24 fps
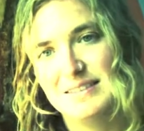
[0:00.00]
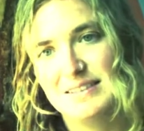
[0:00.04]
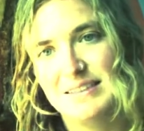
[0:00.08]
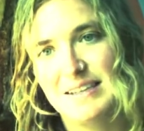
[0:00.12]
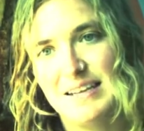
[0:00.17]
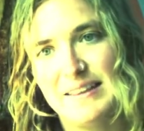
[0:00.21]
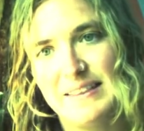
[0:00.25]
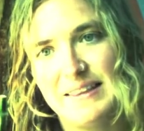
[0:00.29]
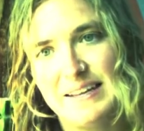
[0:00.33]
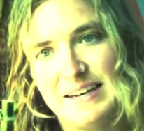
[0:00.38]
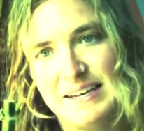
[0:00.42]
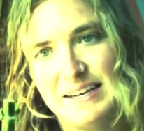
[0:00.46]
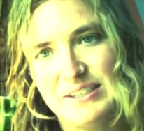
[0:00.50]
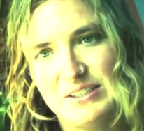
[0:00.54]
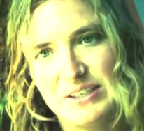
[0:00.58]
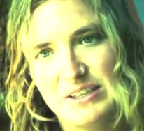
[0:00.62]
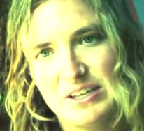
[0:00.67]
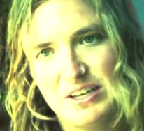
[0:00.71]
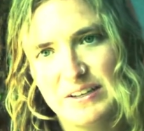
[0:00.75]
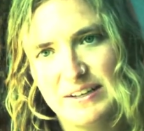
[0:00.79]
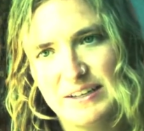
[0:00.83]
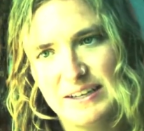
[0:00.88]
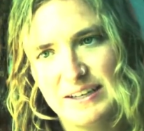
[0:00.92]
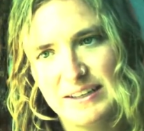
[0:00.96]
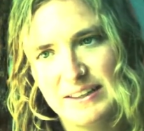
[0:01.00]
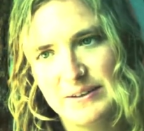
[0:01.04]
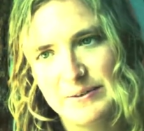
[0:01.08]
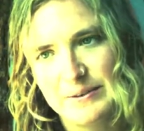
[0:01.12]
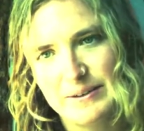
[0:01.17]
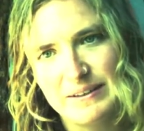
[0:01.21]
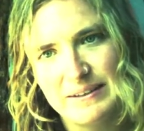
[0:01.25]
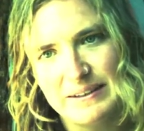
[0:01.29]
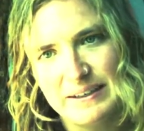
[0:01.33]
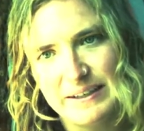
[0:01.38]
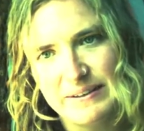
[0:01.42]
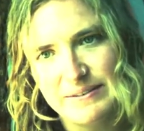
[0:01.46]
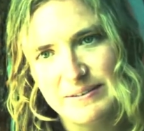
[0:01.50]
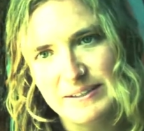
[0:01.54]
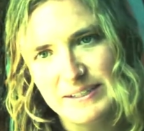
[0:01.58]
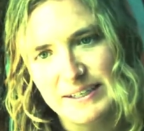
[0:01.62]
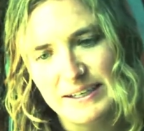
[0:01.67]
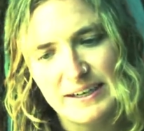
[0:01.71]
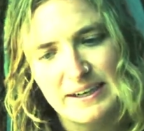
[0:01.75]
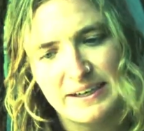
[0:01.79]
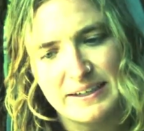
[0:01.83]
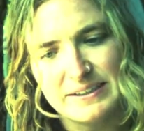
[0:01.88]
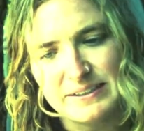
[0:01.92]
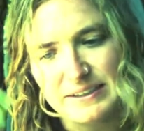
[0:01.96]
And then I took there were leaves
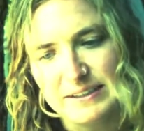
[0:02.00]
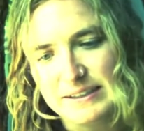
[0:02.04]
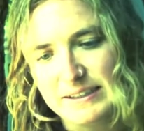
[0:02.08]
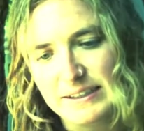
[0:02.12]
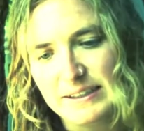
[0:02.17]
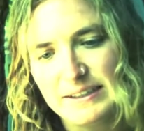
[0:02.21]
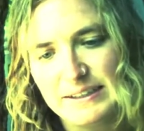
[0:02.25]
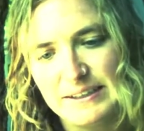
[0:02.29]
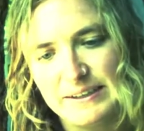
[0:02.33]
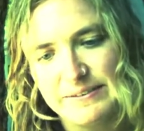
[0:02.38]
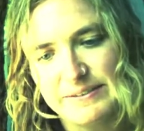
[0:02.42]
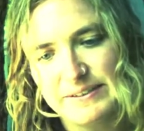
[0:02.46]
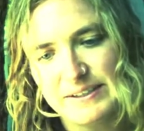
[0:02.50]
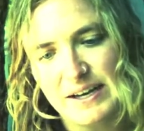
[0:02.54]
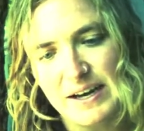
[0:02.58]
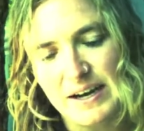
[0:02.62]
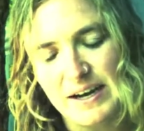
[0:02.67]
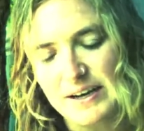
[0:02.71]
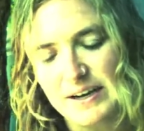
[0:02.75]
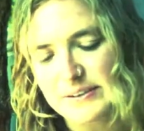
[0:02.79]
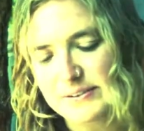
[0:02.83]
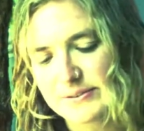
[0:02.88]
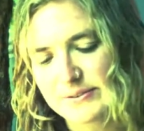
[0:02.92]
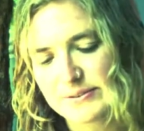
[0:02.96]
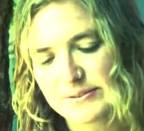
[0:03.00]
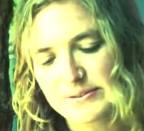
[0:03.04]
here, I took the leaves off.